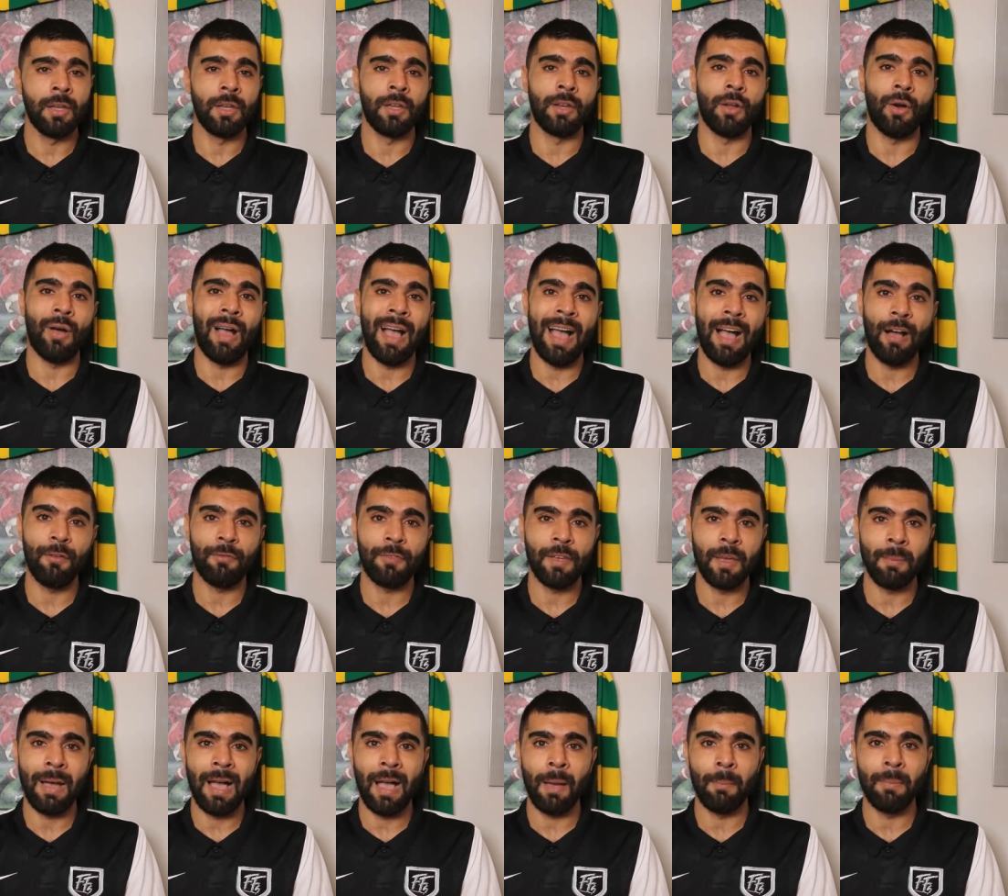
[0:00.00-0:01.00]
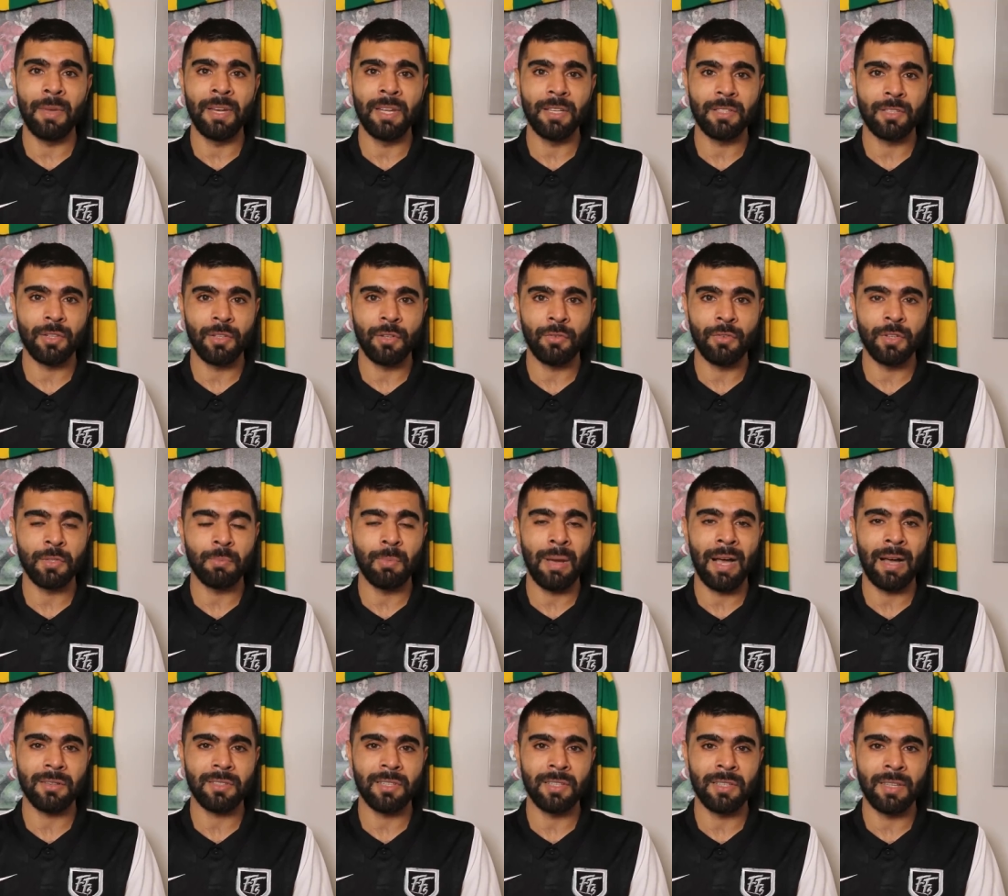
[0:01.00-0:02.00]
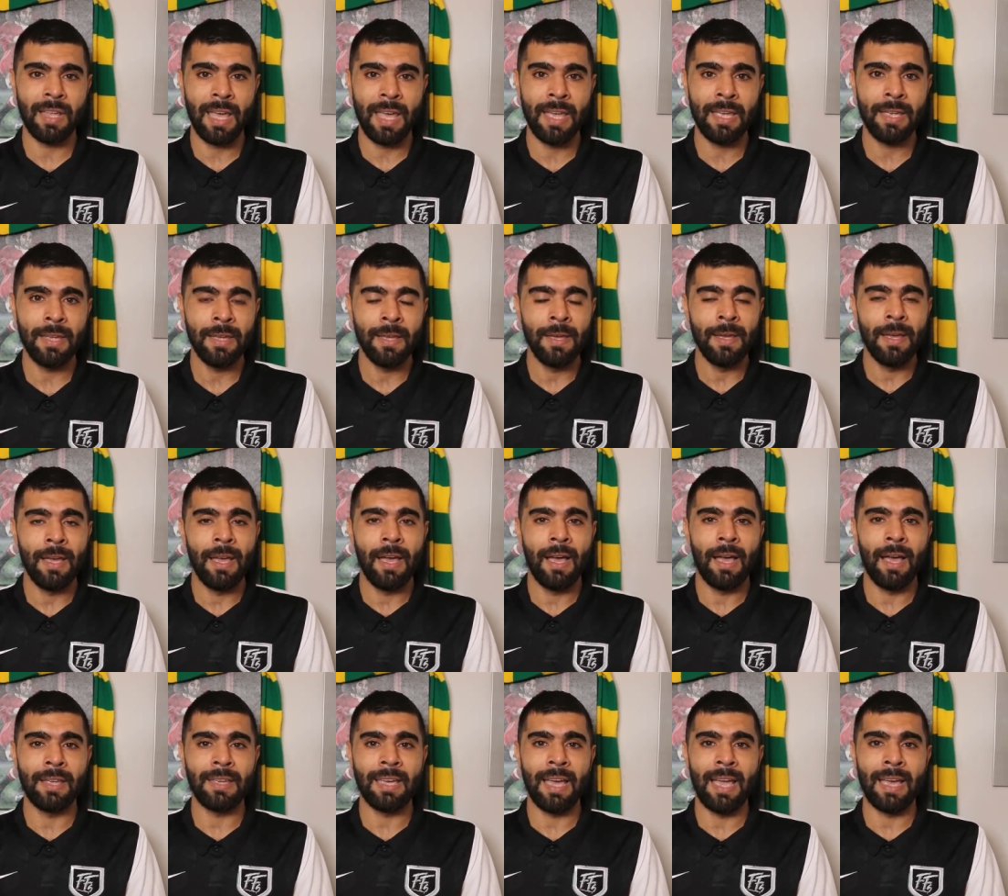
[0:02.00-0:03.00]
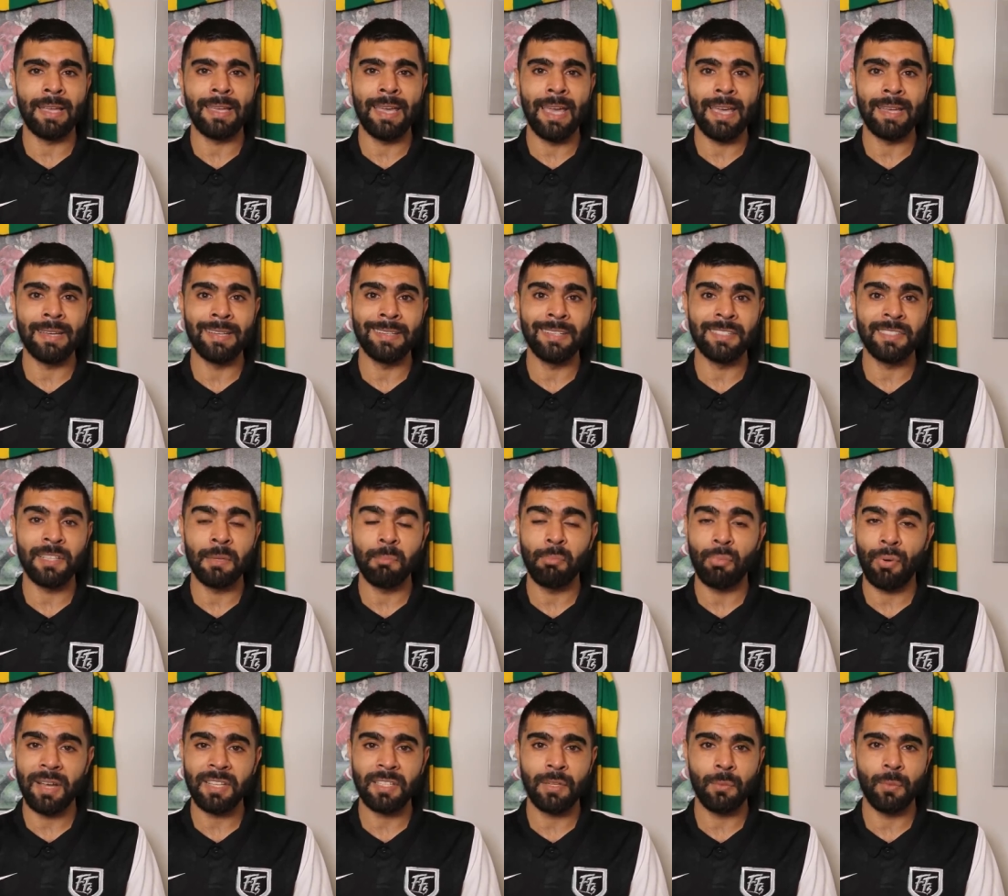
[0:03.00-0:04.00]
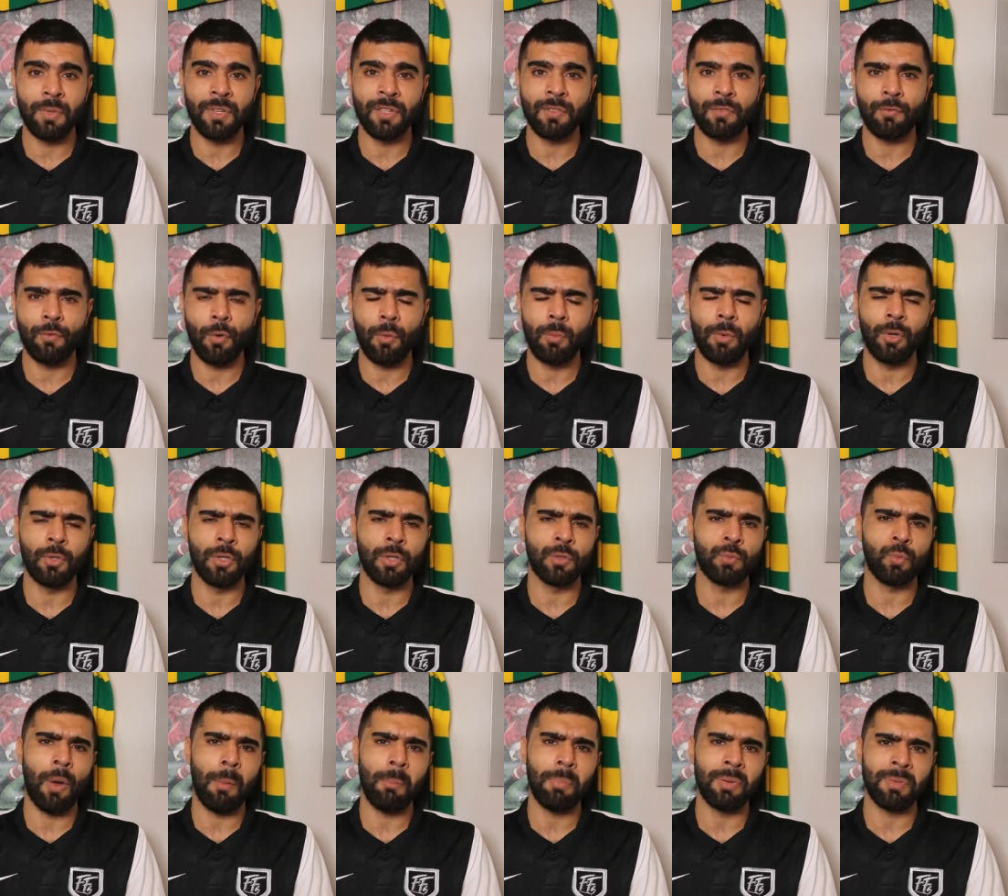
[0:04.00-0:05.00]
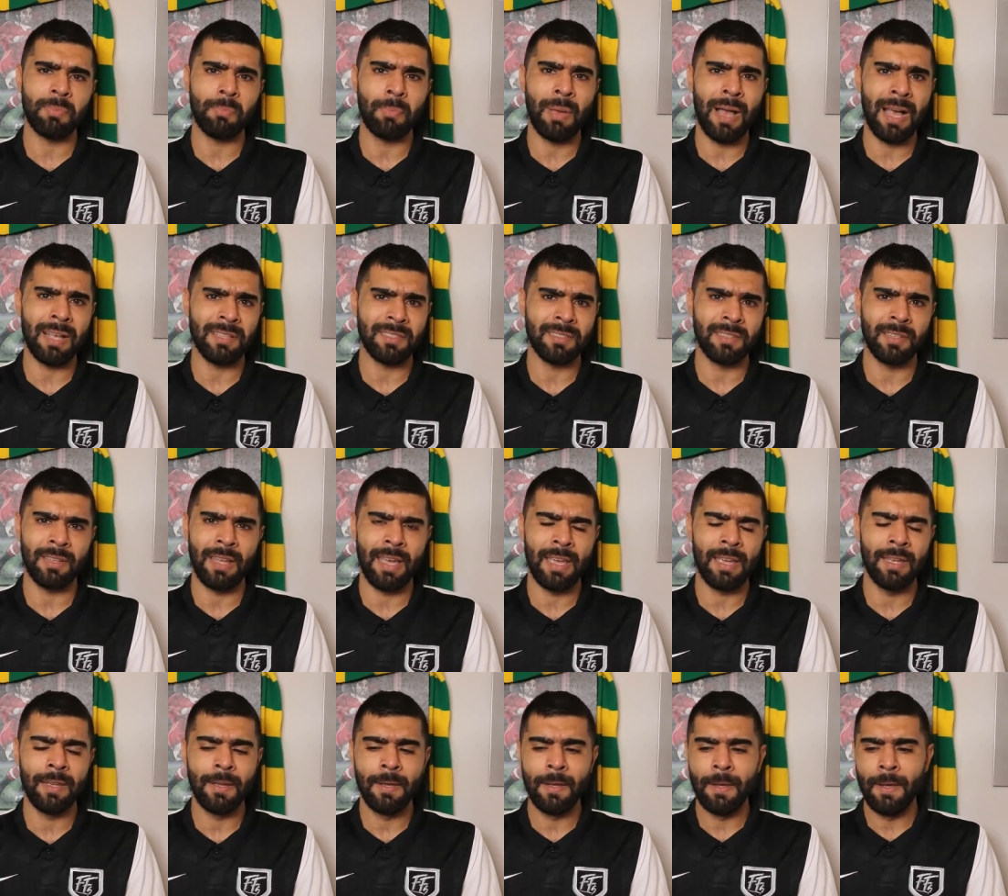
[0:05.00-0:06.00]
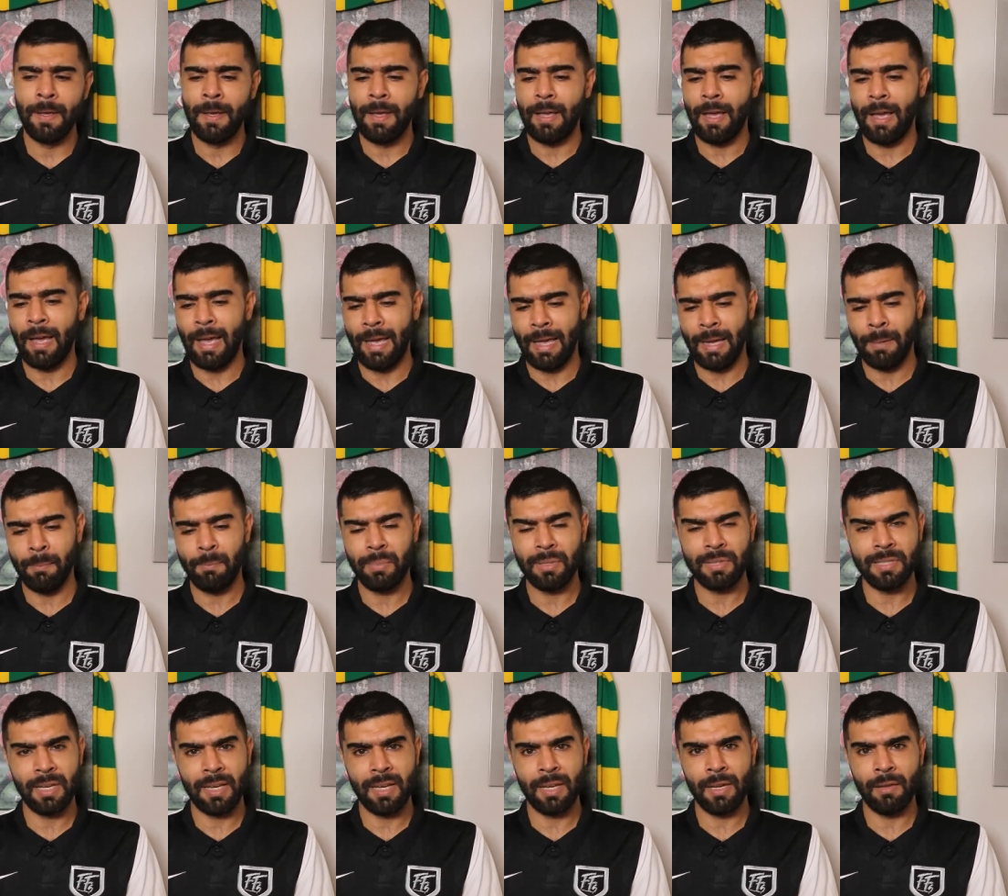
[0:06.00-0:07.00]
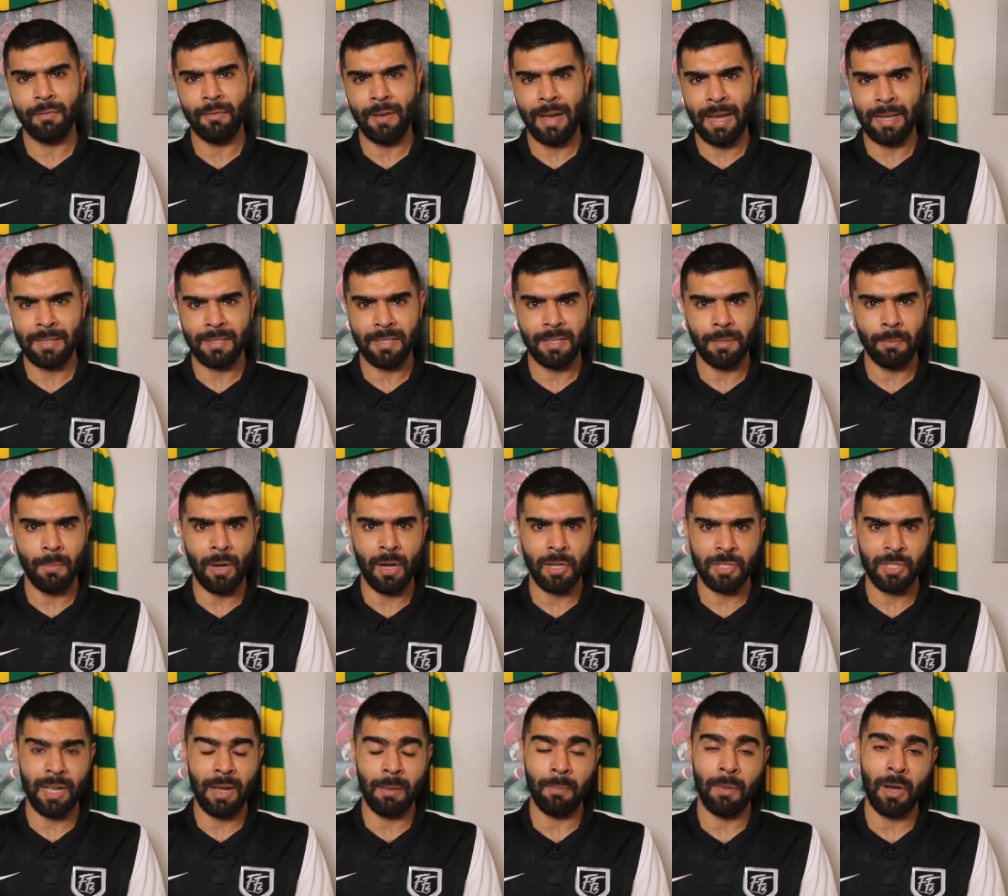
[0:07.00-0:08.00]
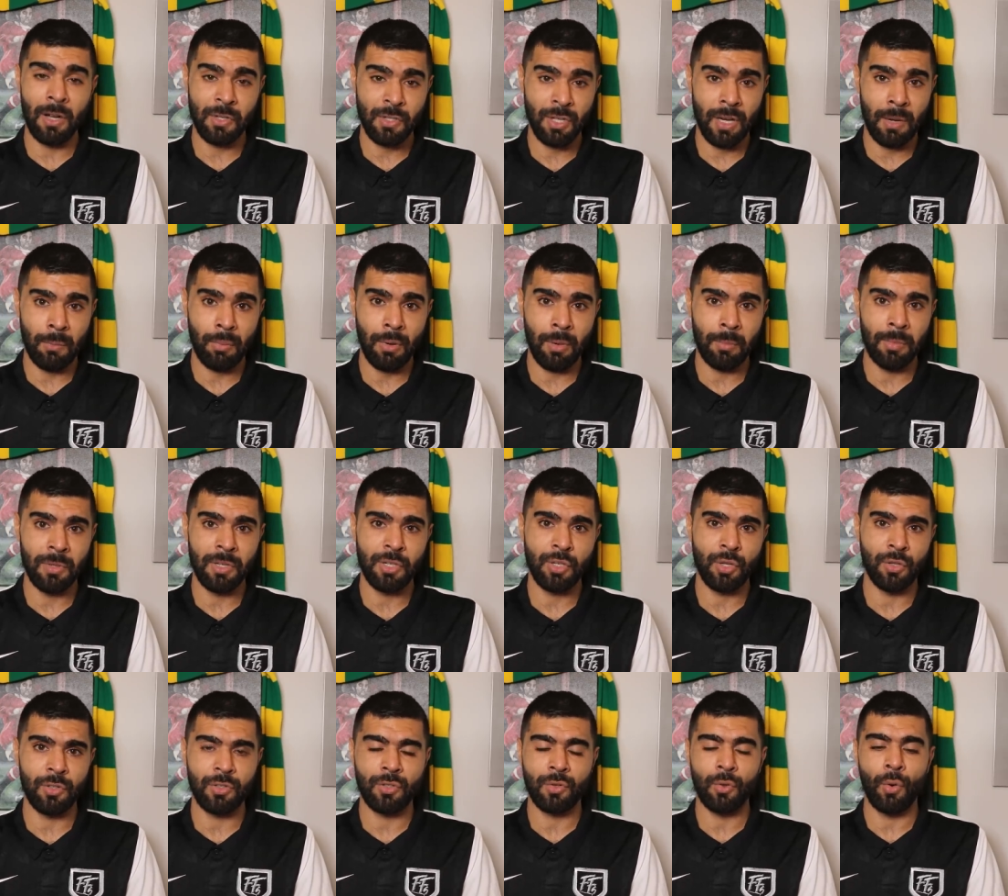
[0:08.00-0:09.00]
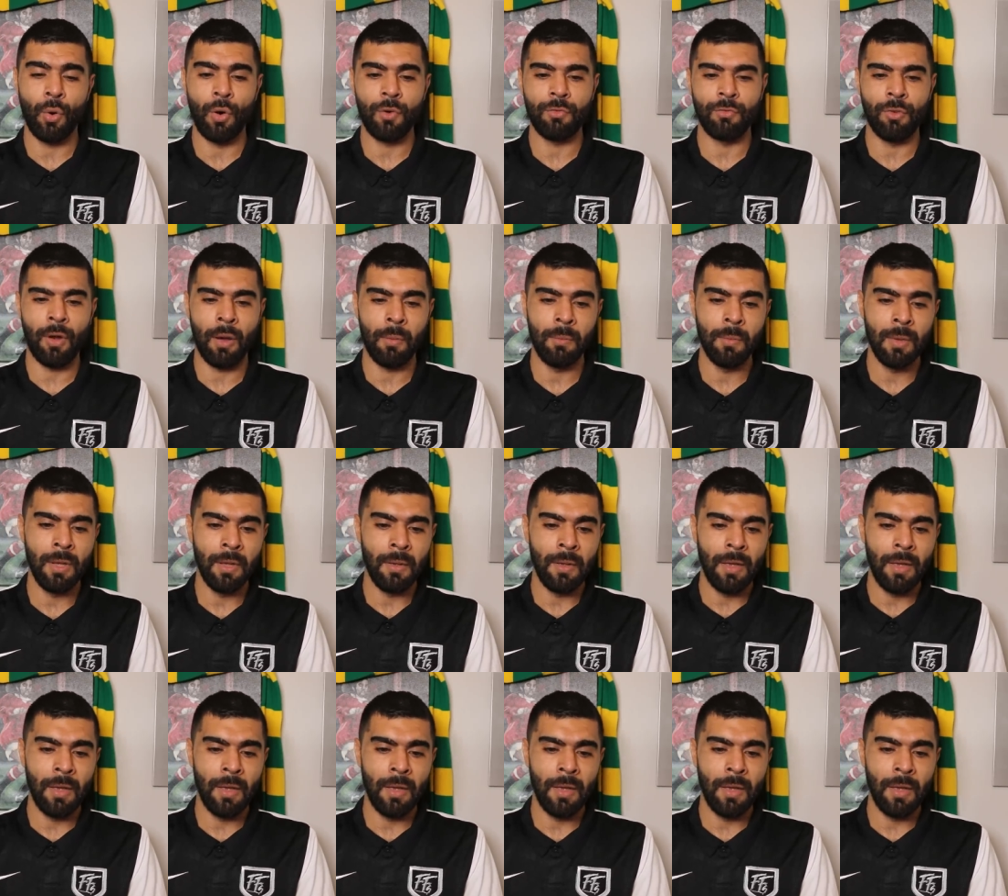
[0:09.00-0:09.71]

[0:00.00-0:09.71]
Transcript: you know, healthy amount of minutes under his belt today, uh, yet again, and he's impressing with his football. There's one pass today uh, in particular for Anthony Martial. Martial probably should have scored from.